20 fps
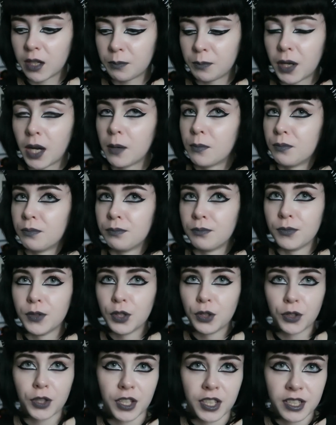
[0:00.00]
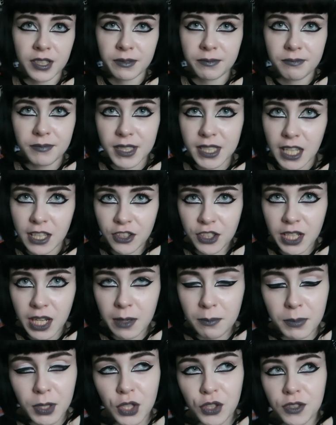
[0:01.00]
but I'm not going to say the
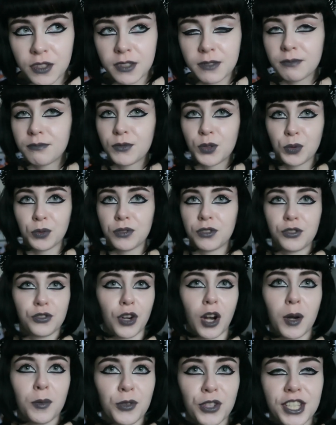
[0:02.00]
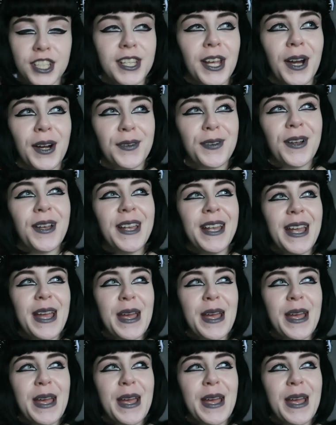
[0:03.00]
name because all the drama and stuff.